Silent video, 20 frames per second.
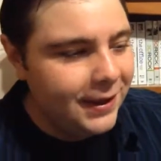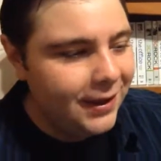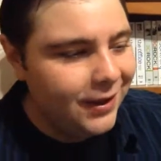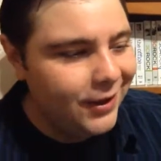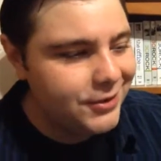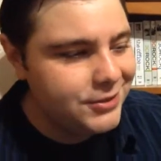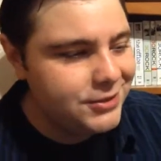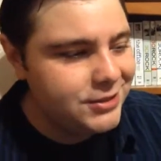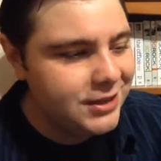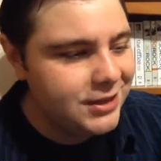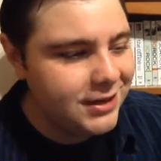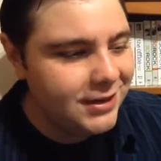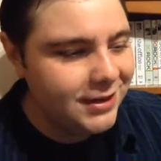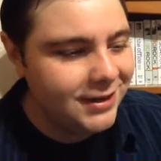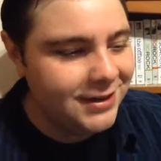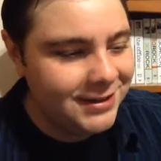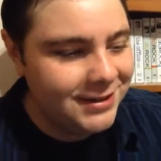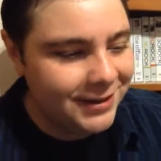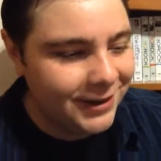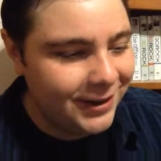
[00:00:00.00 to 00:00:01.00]
uh, scene
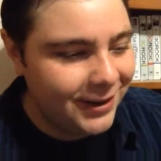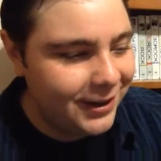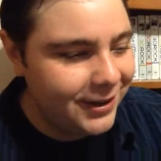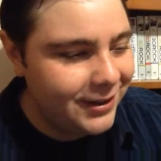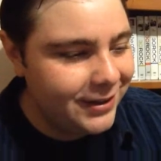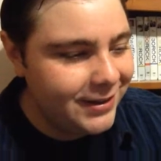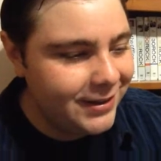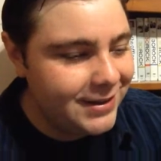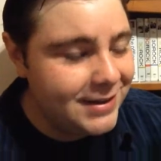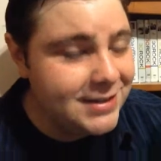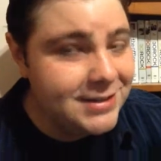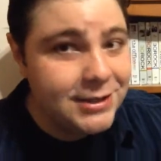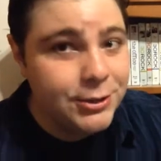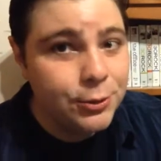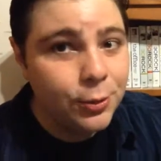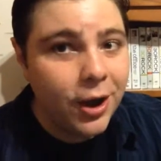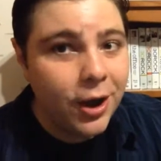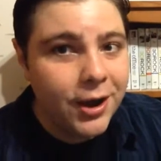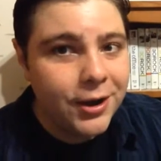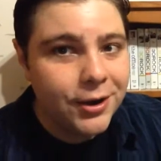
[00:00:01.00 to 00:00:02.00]
in uh,
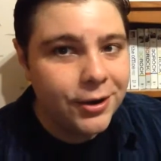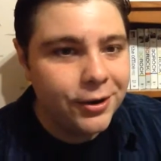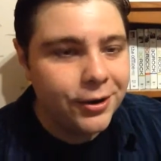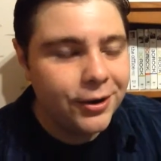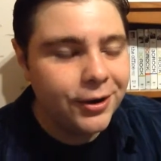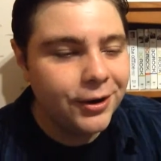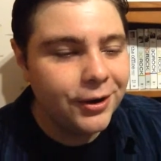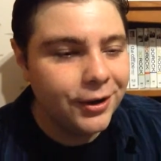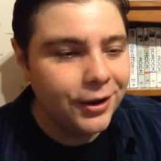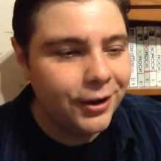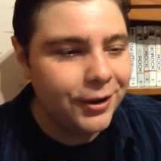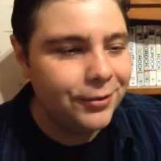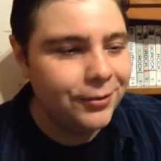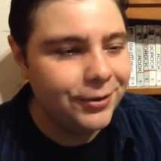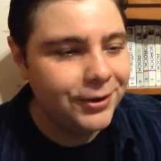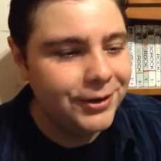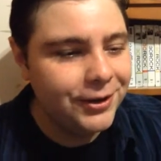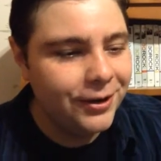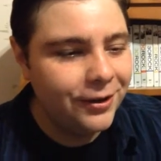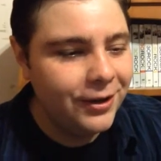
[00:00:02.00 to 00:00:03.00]
Easy Rider, uh,
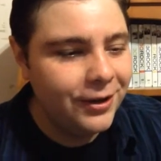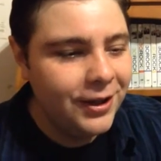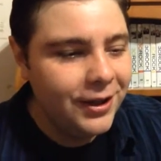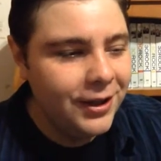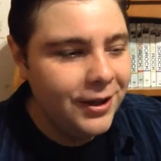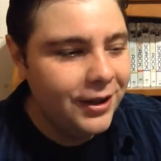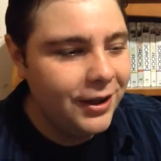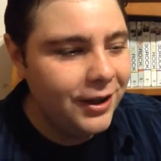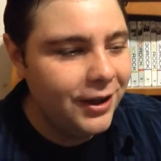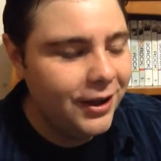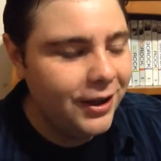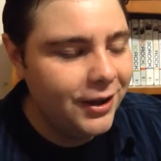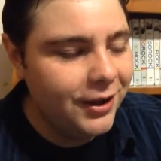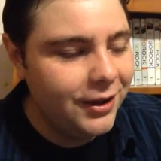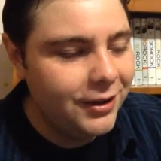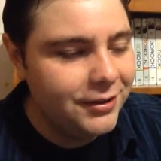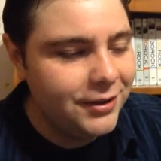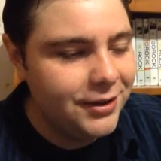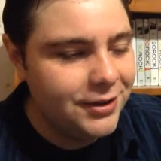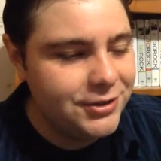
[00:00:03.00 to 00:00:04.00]
where you know uh,
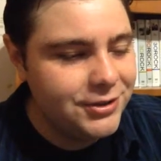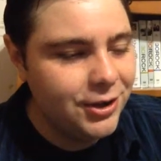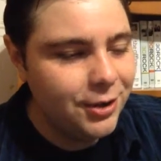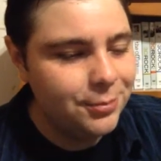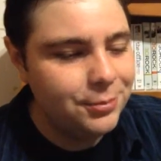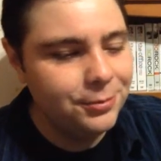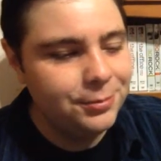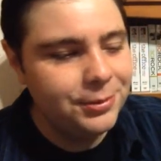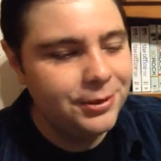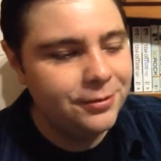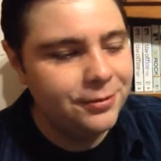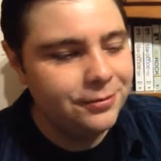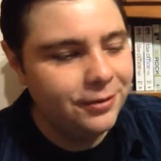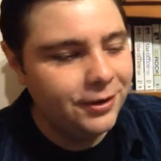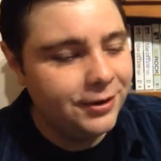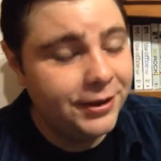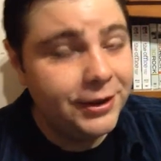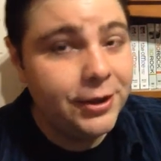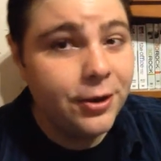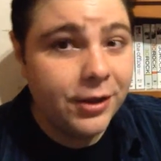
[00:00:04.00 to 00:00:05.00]
uh, Dennis Hopper, Peter
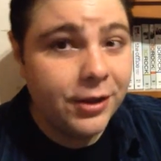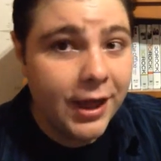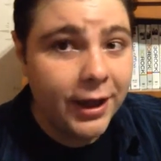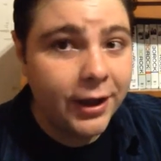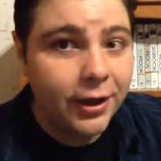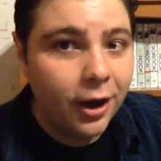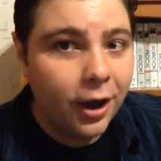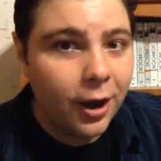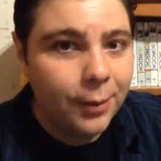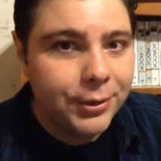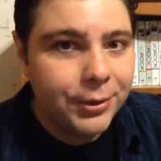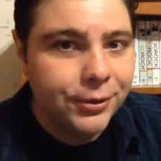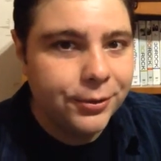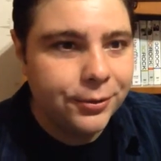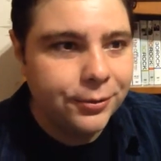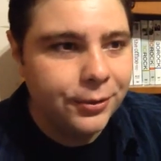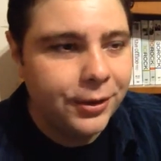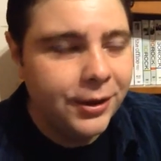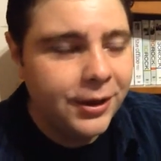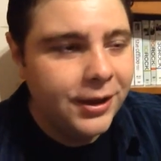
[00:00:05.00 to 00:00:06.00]
Fonda, they go to that
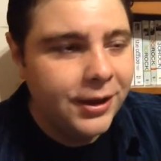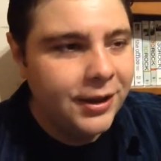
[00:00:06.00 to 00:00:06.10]
commune,